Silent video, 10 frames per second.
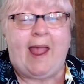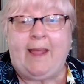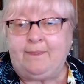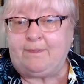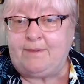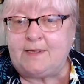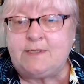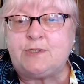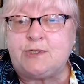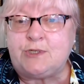And
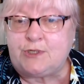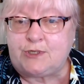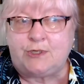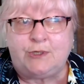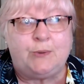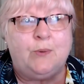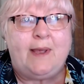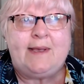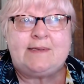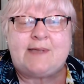this,
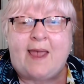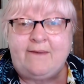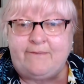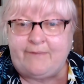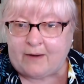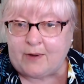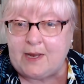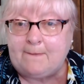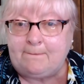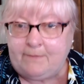too, is a
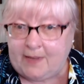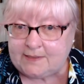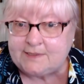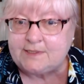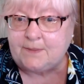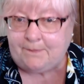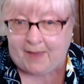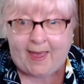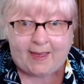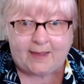very mixed
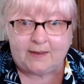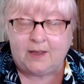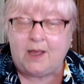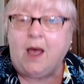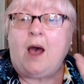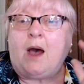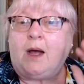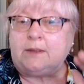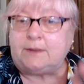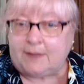bag.
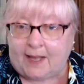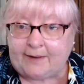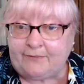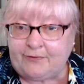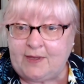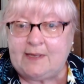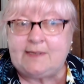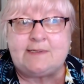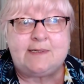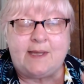A lot of
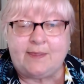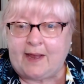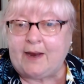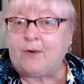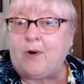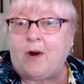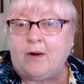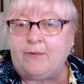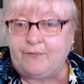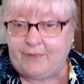things there
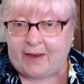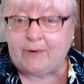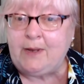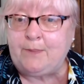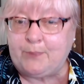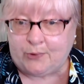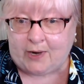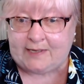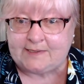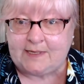are very
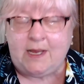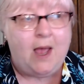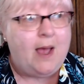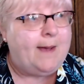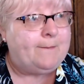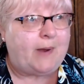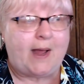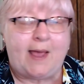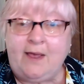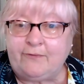pricey,
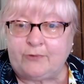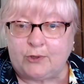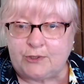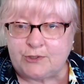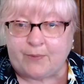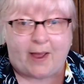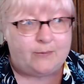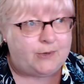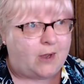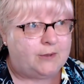but I have looked
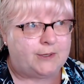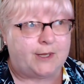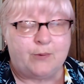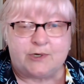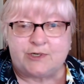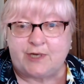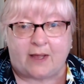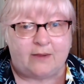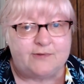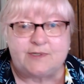around on lower
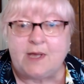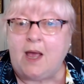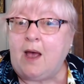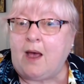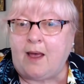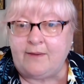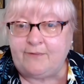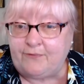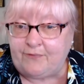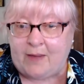shelves.
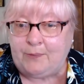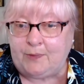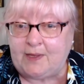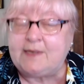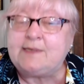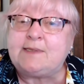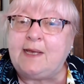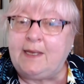I've found things.